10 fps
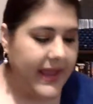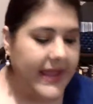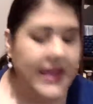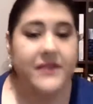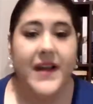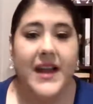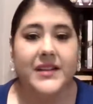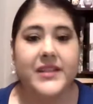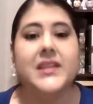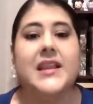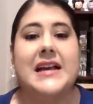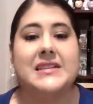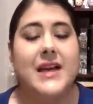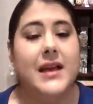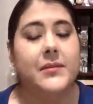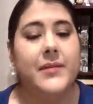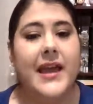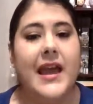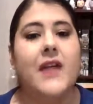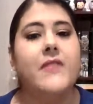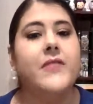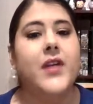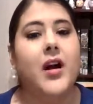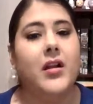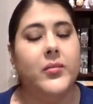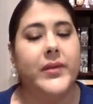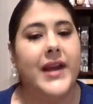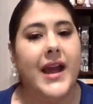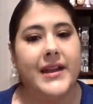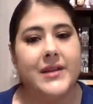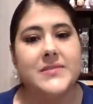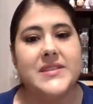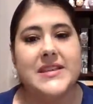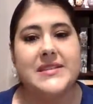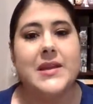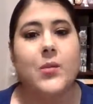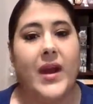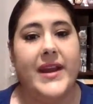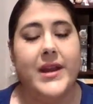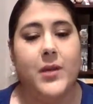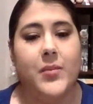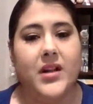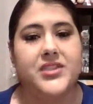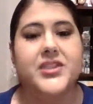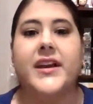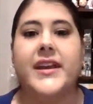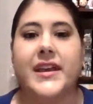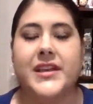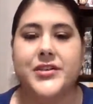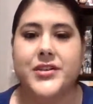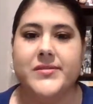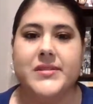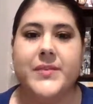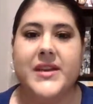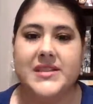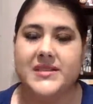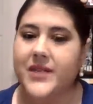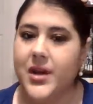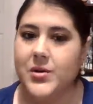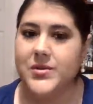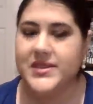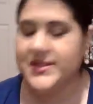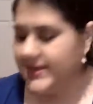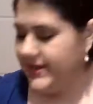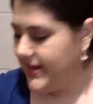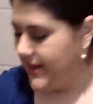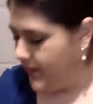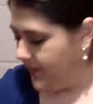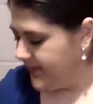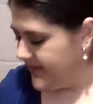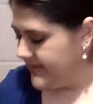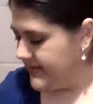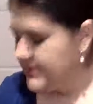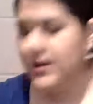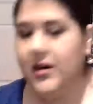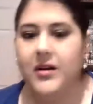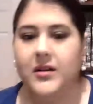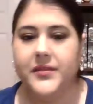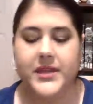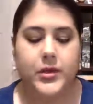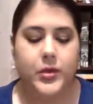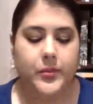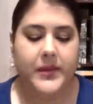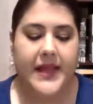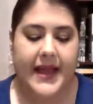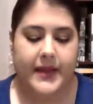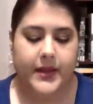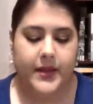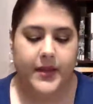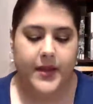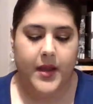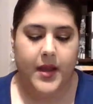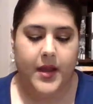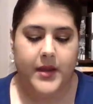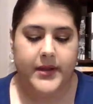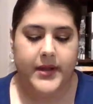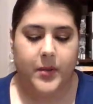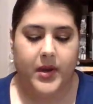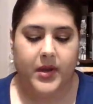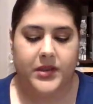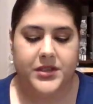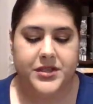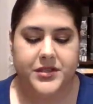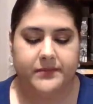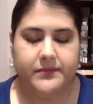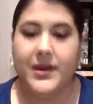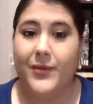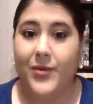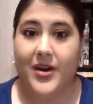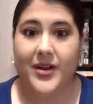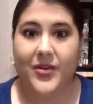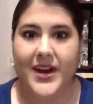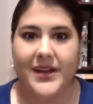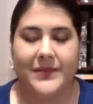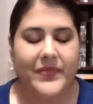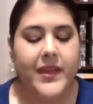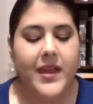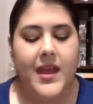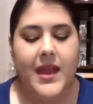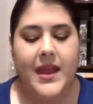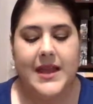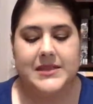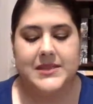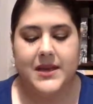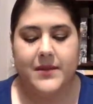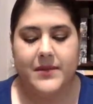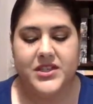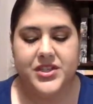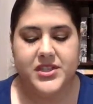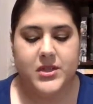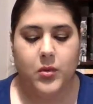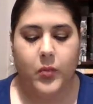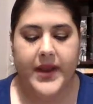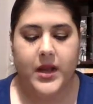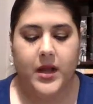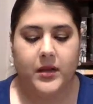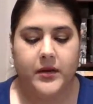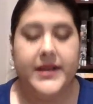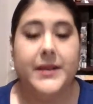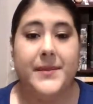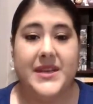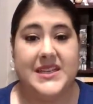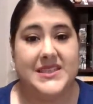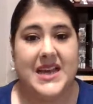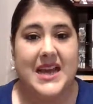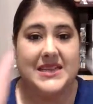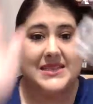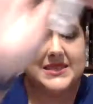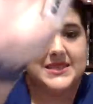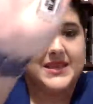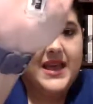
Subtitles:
And finally, the last item I have for the Halloween items is a white nail polish, again, chosen because of ghosts, but this is called the New Black nail polish. Ironic, right? And it's just their white color in a mini size.